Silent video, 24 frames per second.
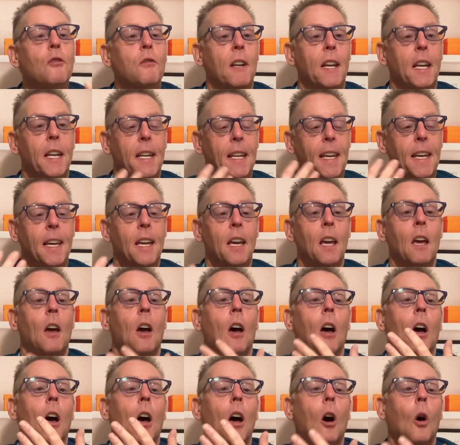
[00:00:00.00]
reading
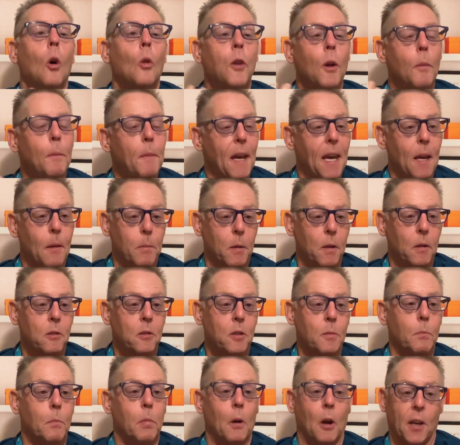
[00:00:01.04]
other people's
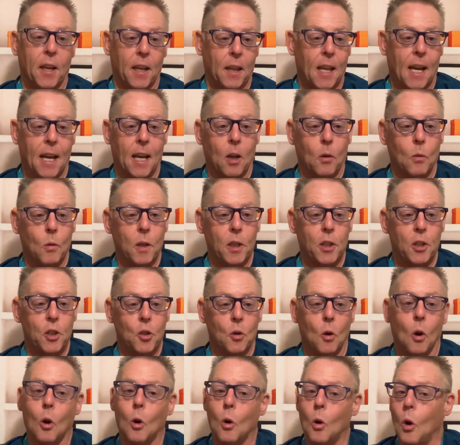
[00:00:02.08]
body language
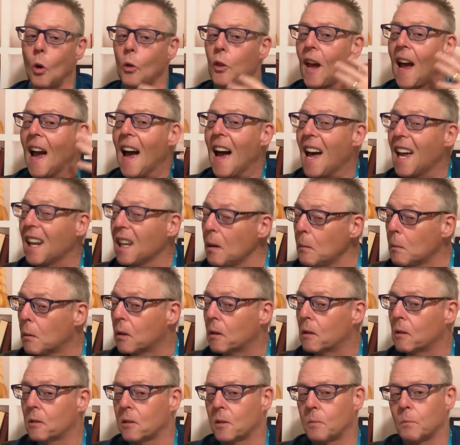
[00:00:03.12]
or other
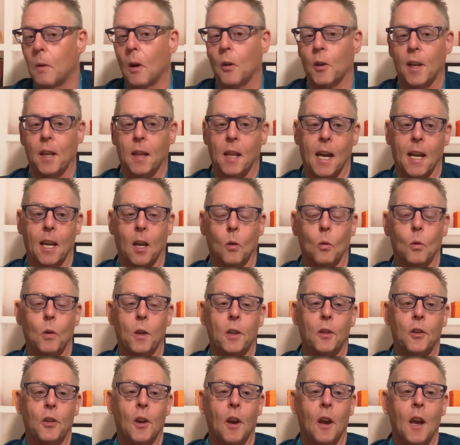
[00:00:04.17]
animals' body
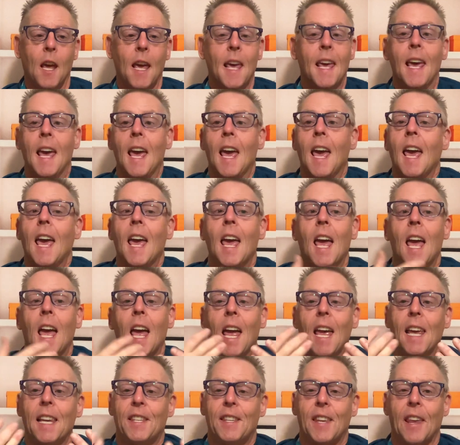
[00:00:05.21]
language.
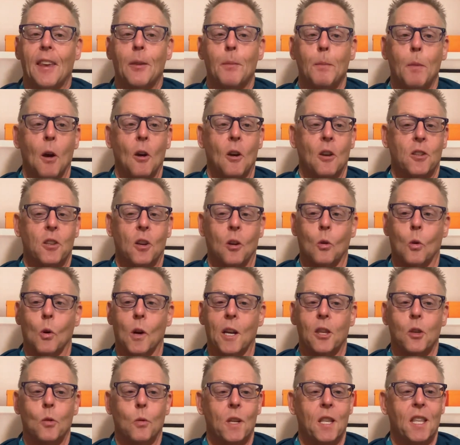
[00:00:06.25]
Is this person going
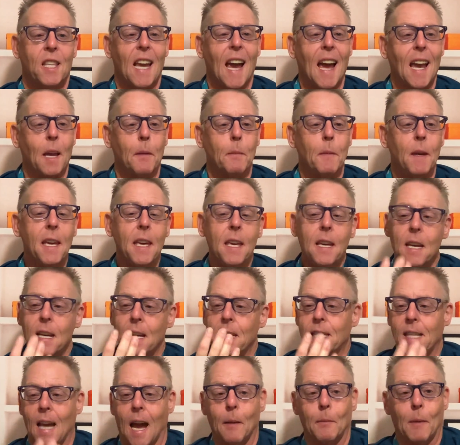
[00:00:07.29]
to attack me?
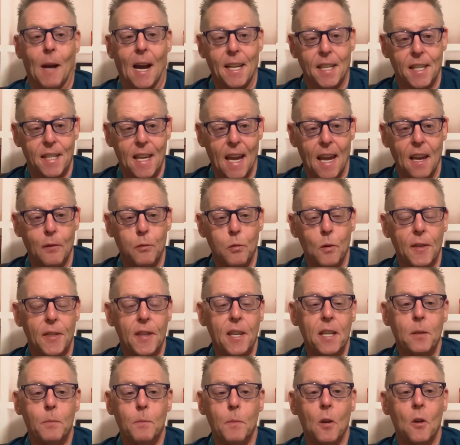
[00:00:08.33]
Is Am I safe with
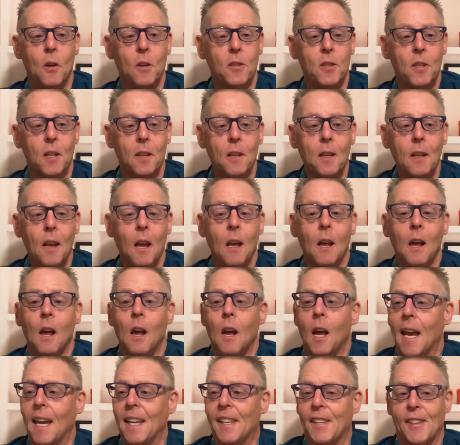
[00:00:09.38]
this person?
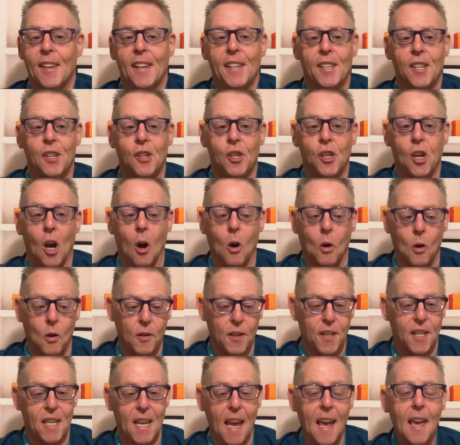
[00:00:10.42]
Is this dog
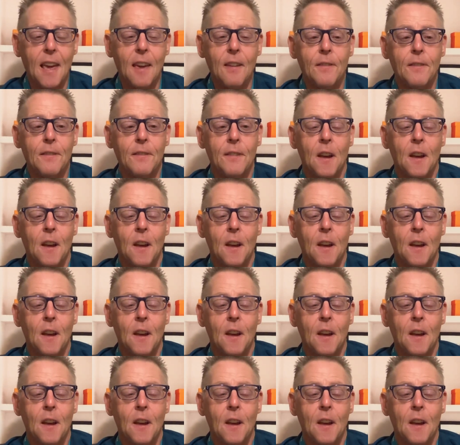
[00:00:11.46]
safe?